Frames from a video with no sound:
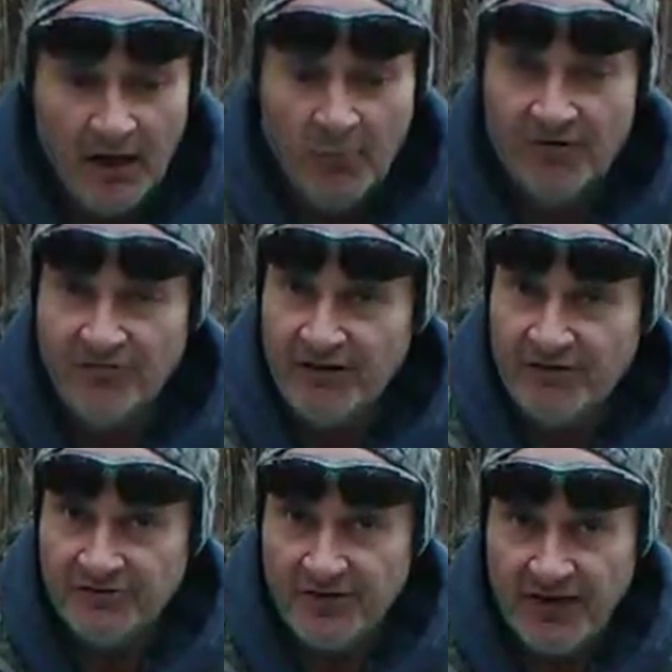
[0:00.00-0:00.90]
With
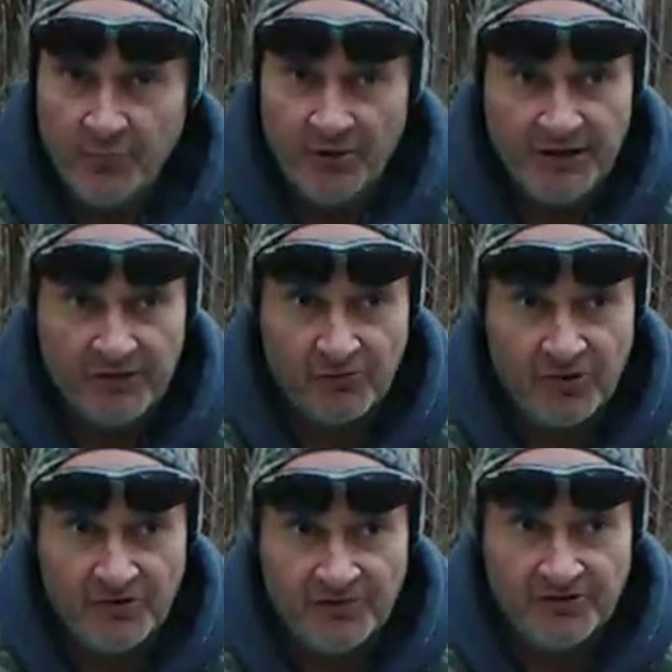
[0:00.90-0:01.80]
fitness, I want to get
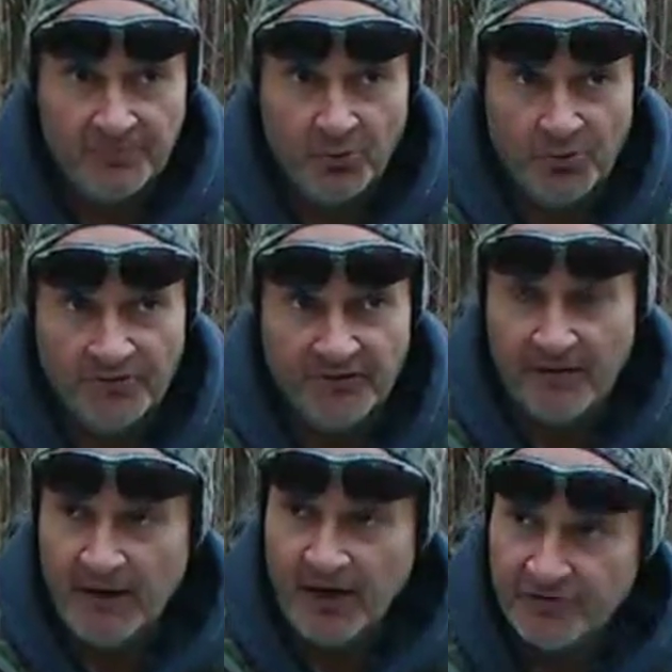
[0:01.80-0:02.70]
across it's important for
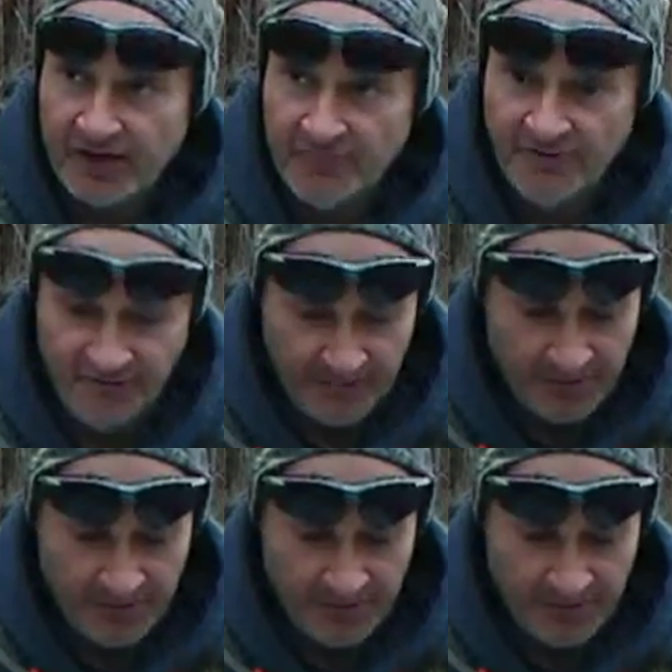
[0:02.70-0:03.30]
everybody to try to be fit,